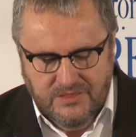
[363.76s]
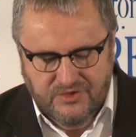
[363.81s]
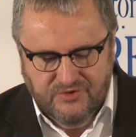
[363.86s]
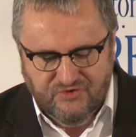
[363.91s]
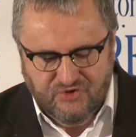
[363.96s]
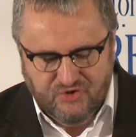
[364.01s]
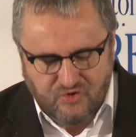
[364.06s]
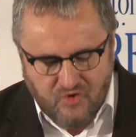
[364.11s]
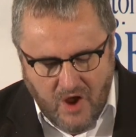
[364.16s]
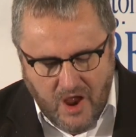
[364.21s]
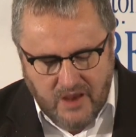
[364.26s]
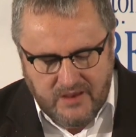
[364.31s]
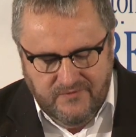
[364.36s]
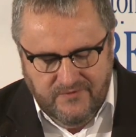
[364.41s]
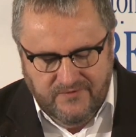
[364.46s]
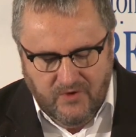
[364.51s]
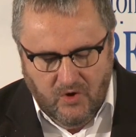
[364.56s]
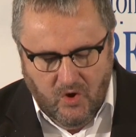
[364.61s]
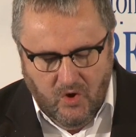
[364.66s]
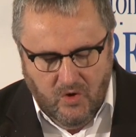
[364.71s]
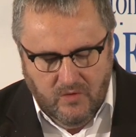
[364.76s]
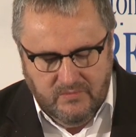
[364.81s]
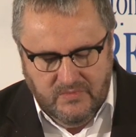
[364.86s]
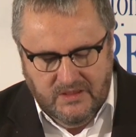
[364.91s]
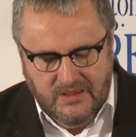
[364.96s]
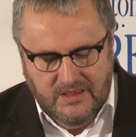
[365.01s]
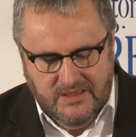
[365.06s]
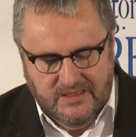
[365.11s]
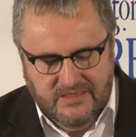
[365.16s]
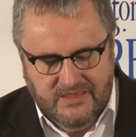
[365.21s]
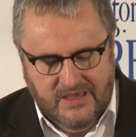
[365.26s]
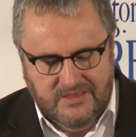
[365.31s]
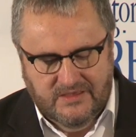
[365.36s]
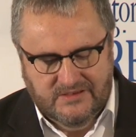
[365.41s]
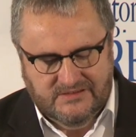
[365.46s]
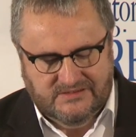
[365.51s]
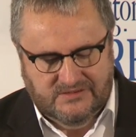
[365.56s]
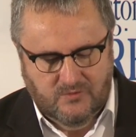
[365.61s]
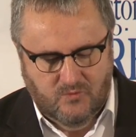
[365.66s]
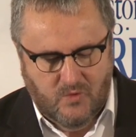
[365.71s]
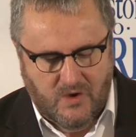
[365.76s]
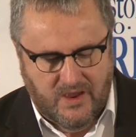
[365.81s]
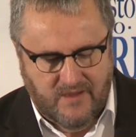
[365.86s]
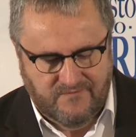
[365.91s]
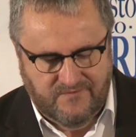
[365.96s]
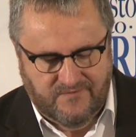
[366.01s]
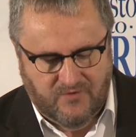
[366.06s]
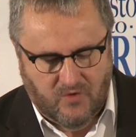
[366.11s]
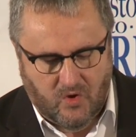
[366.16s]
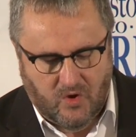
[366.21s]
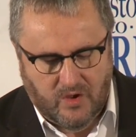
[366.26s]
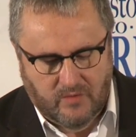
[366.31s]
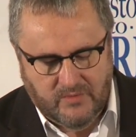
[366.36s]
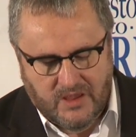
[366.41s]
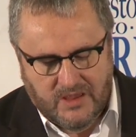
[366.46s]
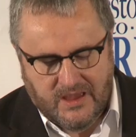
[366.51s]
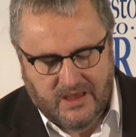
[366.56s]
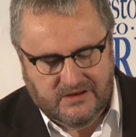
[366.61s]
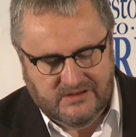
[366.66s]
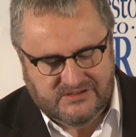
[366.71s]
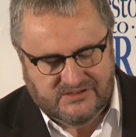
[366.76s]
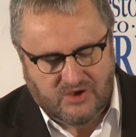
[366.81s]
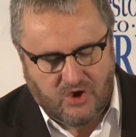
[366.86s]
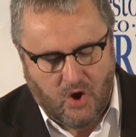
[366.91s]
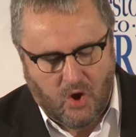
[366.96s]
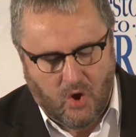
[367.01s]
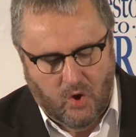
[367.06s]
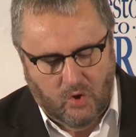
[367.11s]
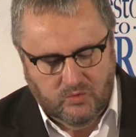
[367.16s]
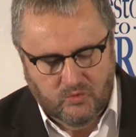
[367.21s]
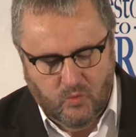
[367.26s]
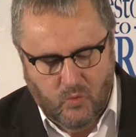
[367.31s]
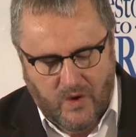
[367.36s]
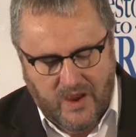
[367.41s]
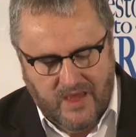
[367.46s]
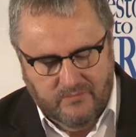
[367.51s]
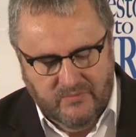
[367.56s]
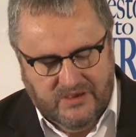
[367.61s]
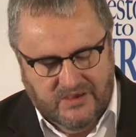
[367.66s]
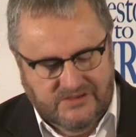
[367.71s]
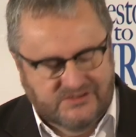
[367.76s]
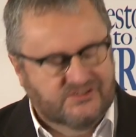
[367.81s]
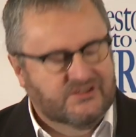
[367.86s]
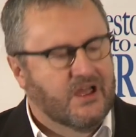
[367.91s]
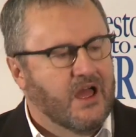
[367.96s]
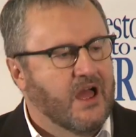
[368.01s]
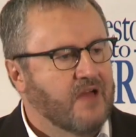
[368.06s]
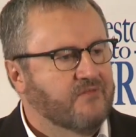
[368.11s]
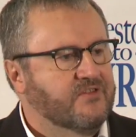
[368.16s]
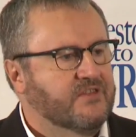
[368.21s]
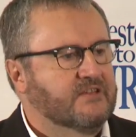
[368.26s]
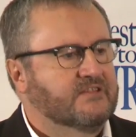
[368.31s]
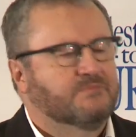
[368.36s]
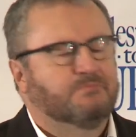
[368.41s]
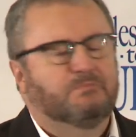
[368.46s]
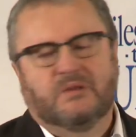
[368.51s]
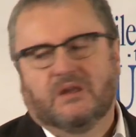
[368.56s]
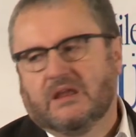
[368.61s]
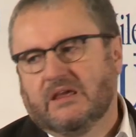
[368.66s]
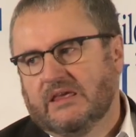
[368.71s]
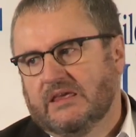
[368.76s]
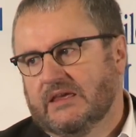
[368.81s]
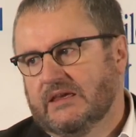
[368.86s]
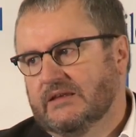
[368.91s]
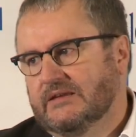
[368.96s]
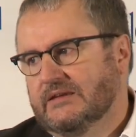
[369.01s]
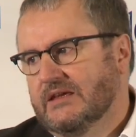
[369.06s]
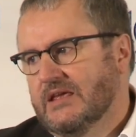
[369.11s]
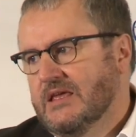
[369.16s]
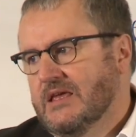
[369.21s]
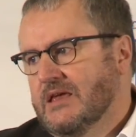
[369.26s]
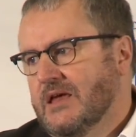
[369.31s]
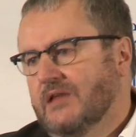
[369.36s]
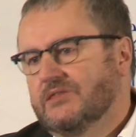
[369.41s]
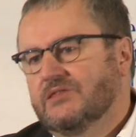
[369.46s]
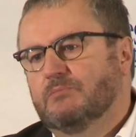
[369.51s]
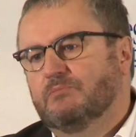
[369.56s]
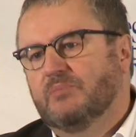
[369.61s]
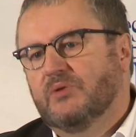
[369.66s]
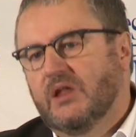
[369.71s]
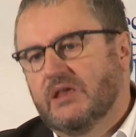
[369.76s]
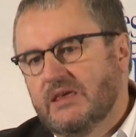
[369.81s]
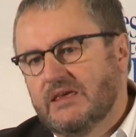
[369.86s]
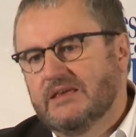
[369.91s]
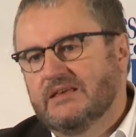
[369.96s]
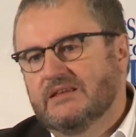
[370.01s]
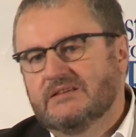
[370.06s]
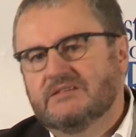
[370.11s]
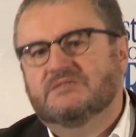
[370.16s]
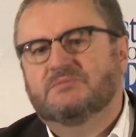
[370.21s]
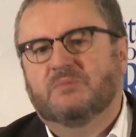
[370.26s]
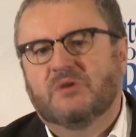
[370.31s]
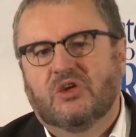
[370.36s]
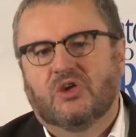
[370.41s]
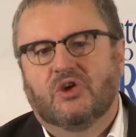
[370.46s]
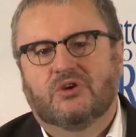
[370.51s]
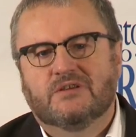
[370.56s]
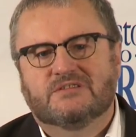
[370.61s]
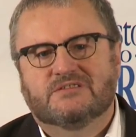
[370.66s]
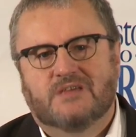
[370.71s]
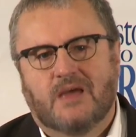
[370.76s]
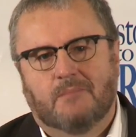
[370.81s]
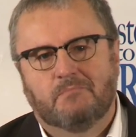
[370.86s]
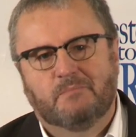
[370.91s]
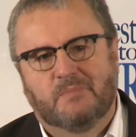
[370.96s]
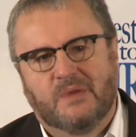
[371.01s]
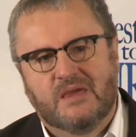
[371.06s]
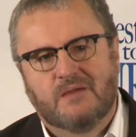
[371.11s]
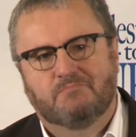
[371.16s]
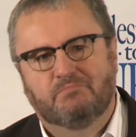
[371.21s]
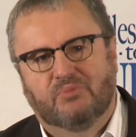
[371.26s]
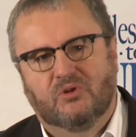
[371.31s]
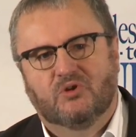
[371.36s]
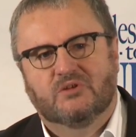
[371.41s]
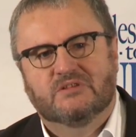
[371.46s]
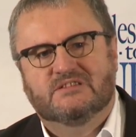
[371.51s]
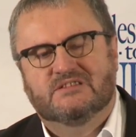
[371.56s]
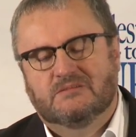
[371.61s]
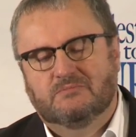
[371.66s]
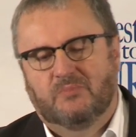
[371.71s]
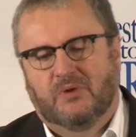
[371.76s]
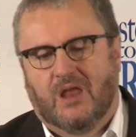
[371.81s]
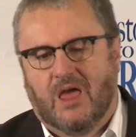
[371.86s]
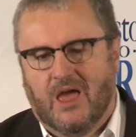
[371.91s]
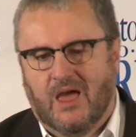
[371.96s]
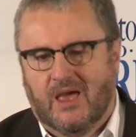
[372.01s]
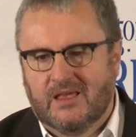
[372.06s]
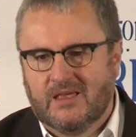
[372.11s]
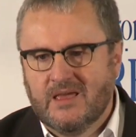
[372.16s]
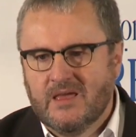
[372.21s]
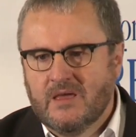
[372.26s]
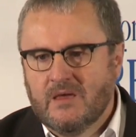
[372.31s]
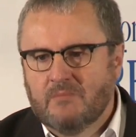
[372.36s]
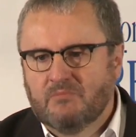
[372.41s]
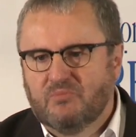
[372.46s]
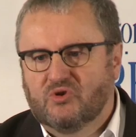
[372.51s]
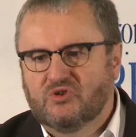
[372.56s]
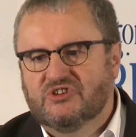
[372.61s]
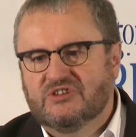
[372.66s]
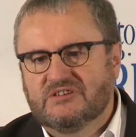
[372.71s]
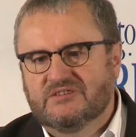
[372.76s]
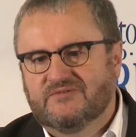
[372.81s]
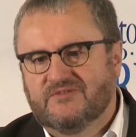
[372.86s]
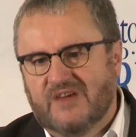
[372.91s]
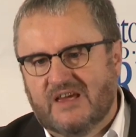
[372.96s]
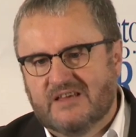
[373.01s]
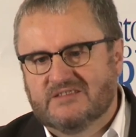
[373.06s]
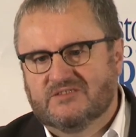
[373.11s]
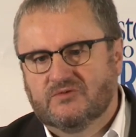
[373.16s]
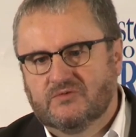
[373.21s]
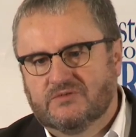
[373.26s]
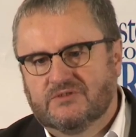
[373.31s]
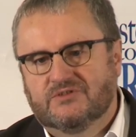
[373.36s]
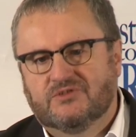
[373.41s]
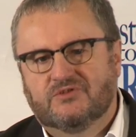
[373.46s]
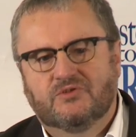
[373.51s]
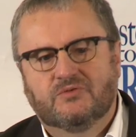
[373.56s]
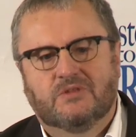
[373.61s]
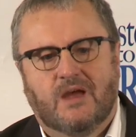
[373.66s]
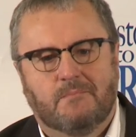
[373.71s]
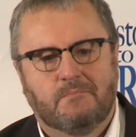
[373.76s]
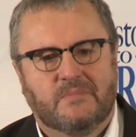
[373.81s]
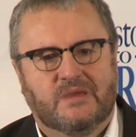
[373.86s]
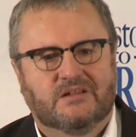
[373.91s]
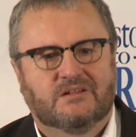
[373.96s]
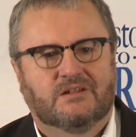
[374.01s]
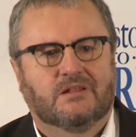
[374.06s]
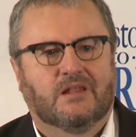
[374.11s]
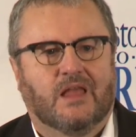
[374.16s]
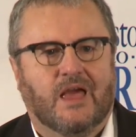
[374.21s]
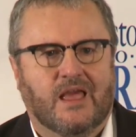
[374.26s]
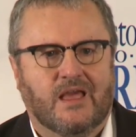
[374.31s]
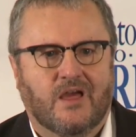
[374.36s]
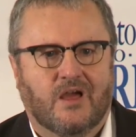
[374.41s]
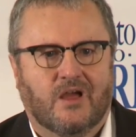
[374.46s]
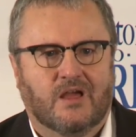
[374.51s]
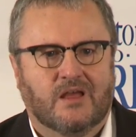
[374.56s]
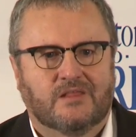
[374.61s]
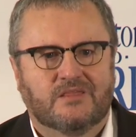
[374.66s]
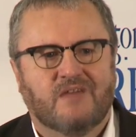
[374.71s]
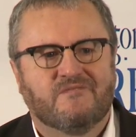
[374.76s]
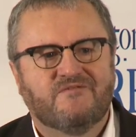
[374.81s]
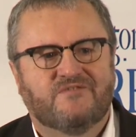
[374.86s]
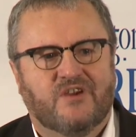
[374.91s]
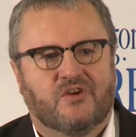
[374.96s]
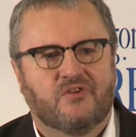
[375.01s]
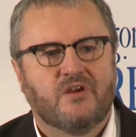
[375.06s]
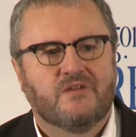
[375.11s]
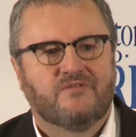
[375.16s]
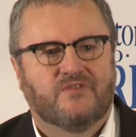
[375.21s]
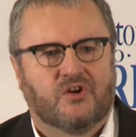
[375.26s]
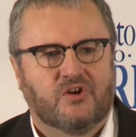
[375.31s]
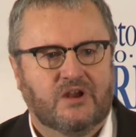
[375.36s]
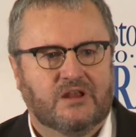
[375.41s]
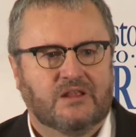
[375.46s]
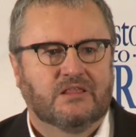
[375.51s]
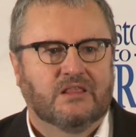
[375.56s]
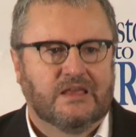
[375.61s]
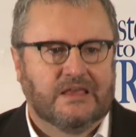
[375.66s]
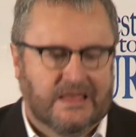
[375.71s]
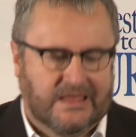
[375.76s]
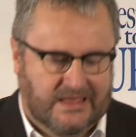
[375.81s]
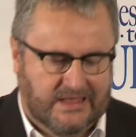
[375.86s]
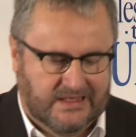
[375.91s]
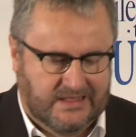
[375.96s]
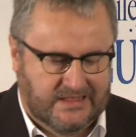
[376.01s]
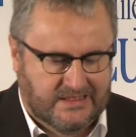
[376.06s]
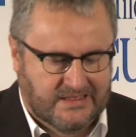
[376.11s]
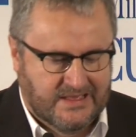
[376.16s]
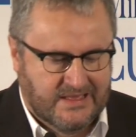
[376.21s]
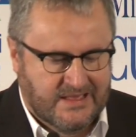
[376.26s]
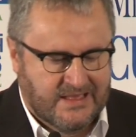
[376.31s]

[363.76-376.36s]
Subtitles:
The dry form, then there's the wet form. And it's called wet because you have this bleed. And the bleed is because that big blood supply pushes vessels through that middle layer, and they're very, very leaky.